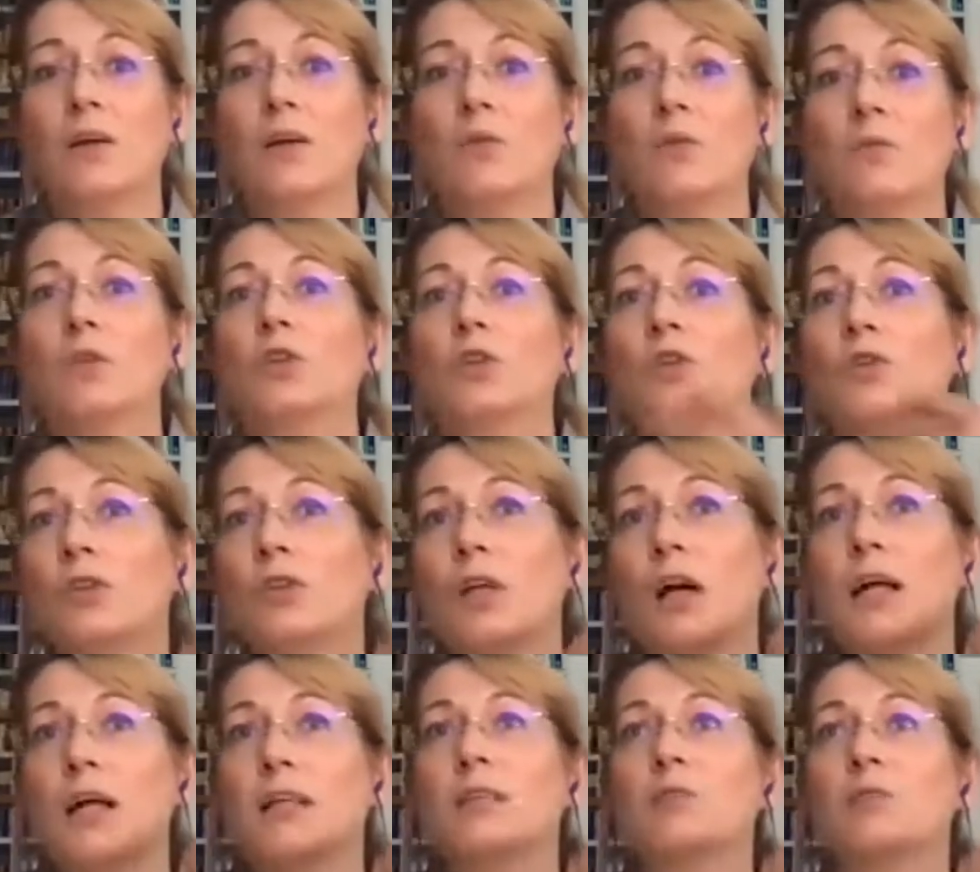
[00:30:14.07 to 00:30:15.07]
which also
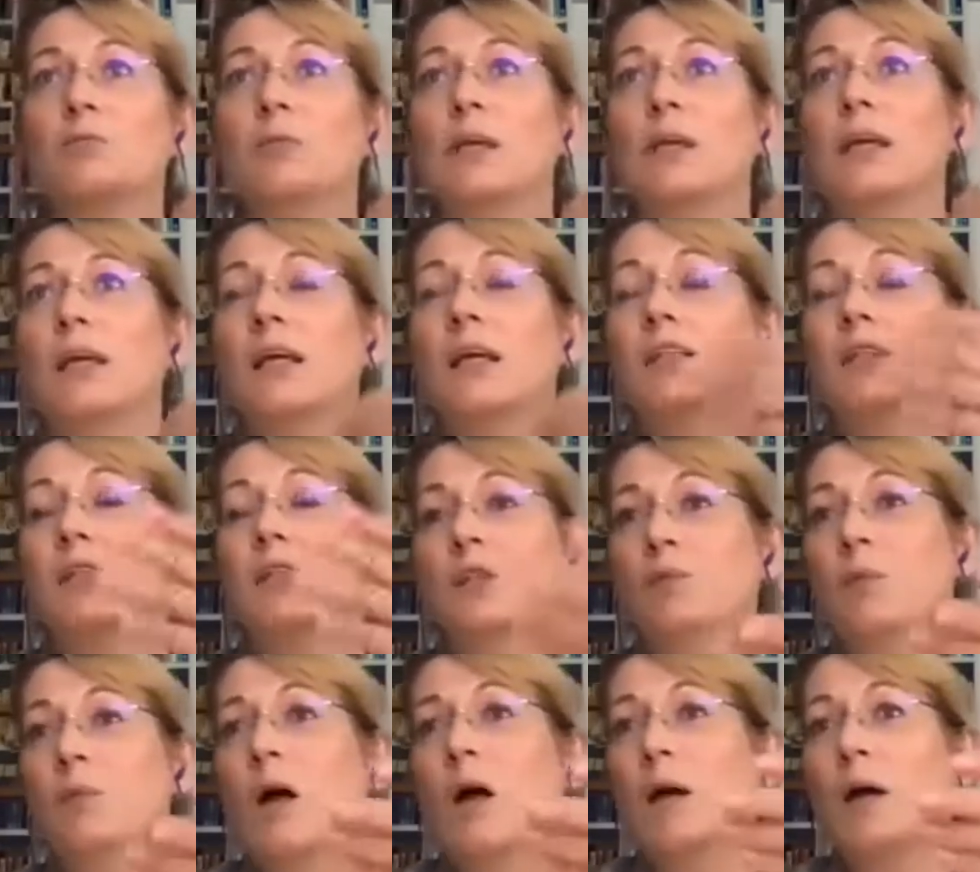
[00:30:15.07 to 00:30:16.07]
has implications
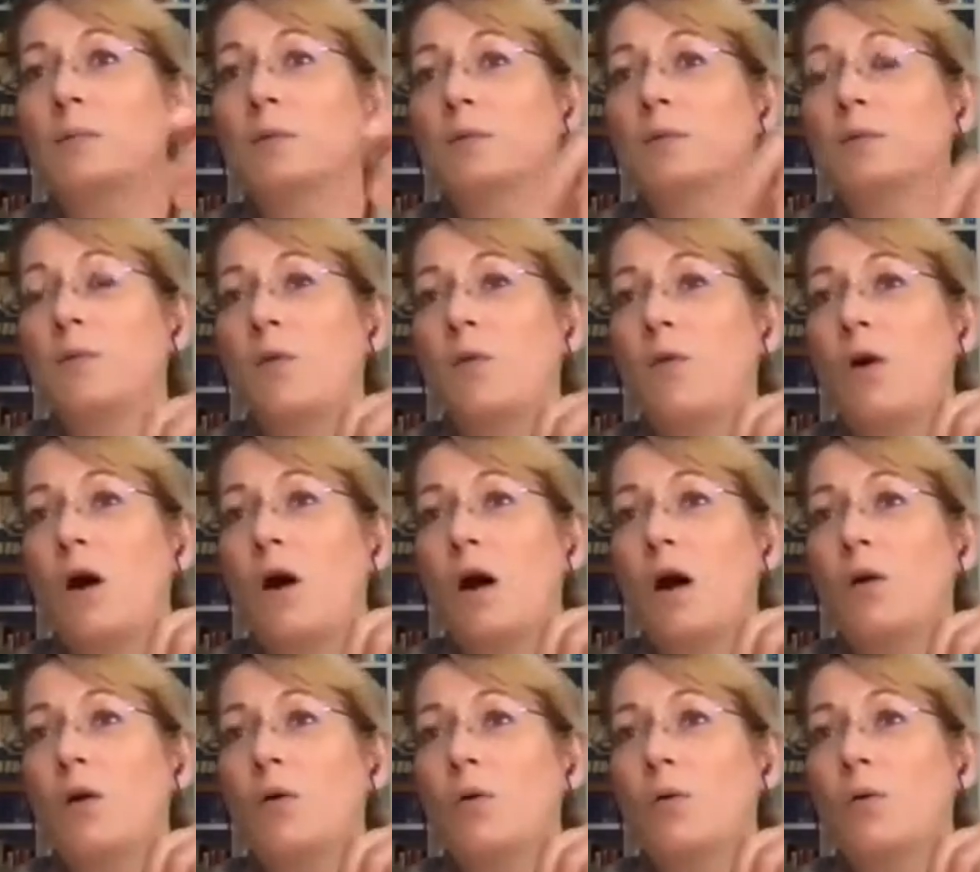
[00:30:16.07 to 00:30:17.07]
perhaps for
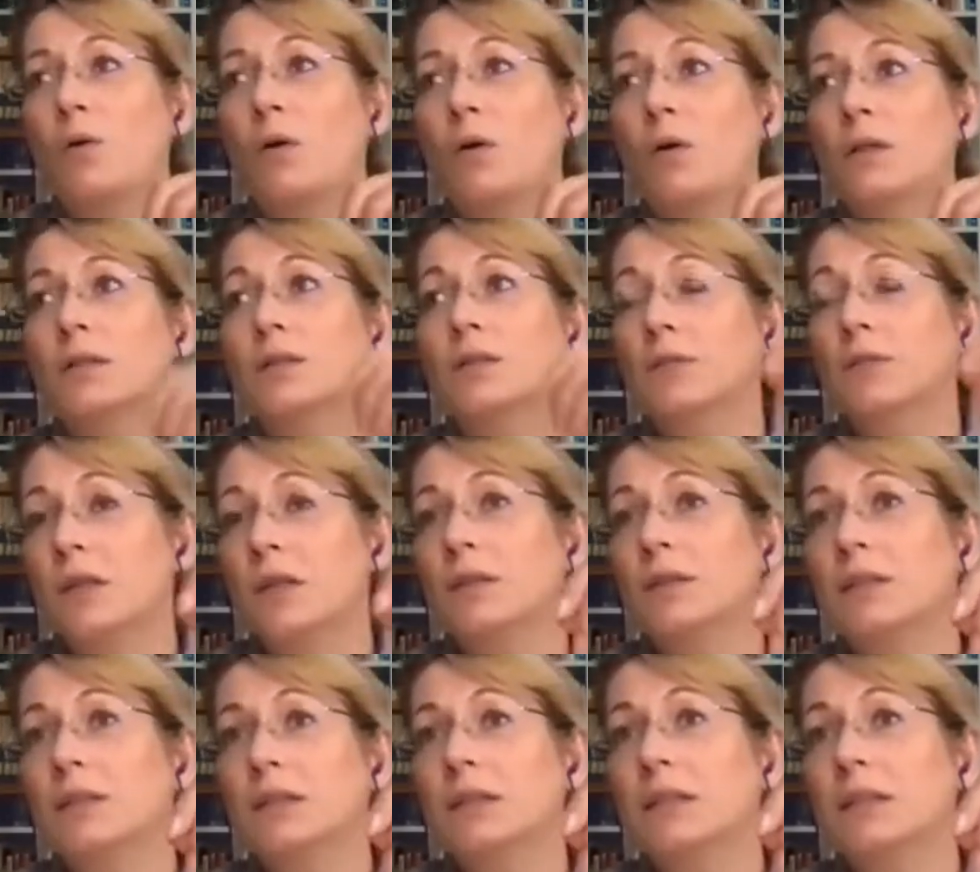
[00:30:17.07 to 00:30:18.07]
how
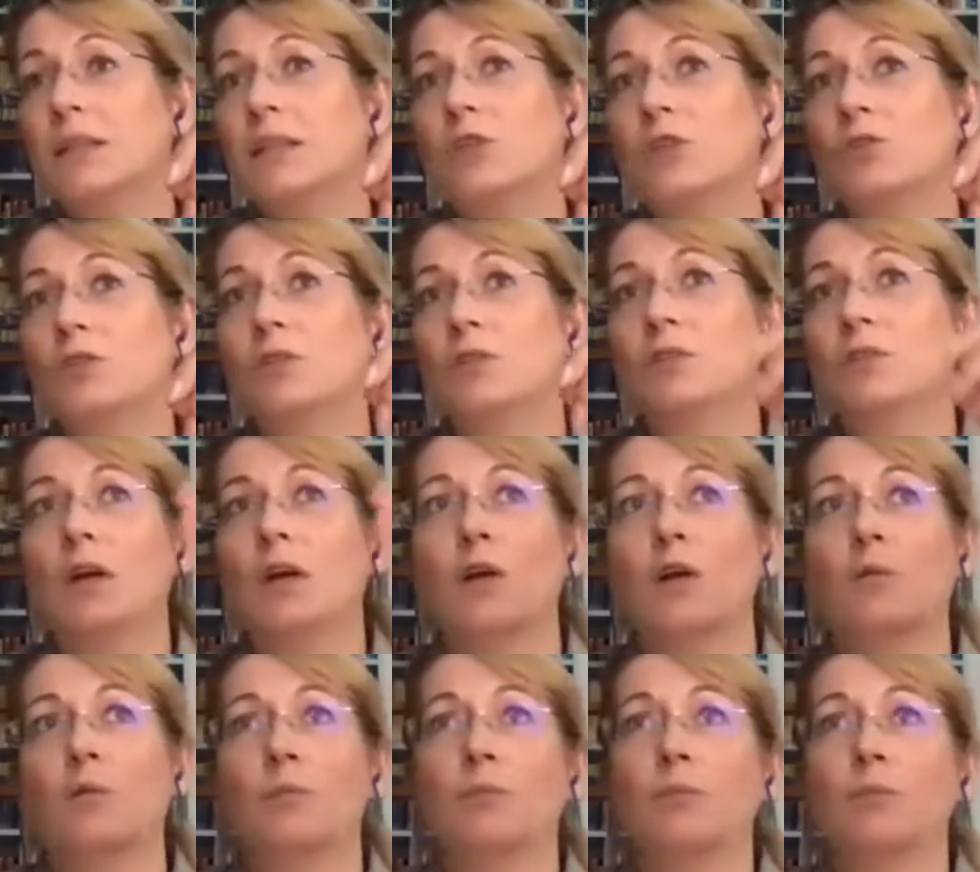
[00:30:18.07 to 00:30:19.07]
difficult it is to
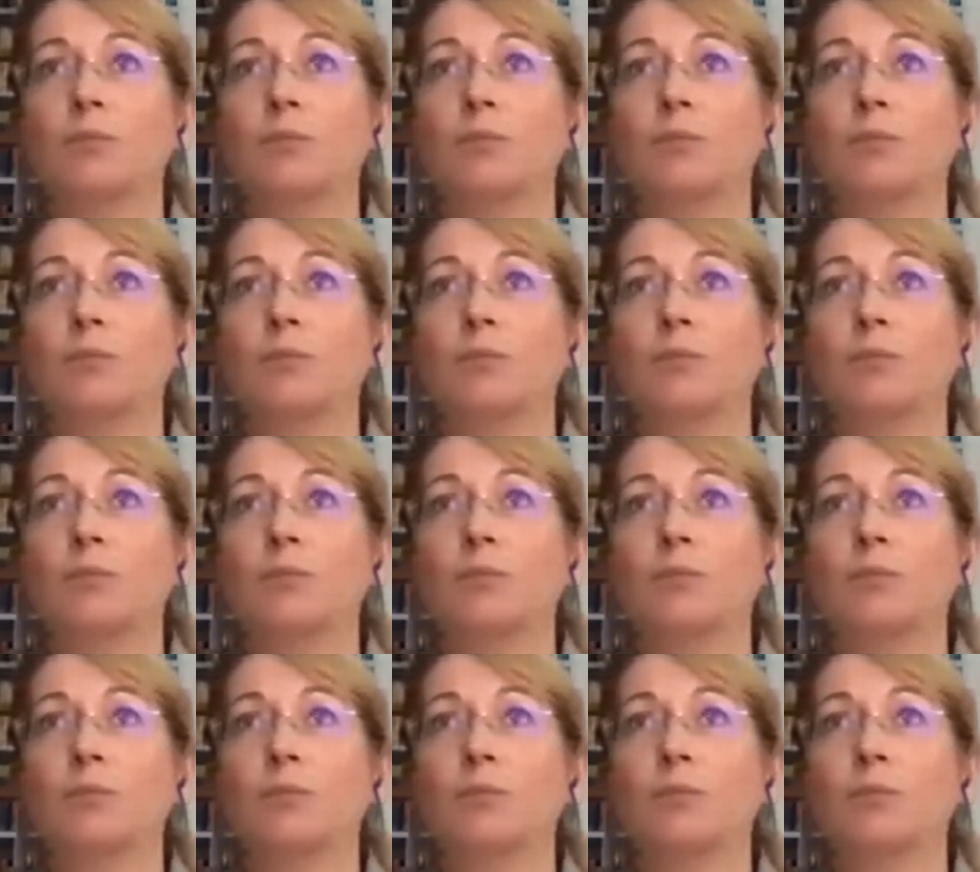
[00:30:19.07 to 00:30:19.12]
develop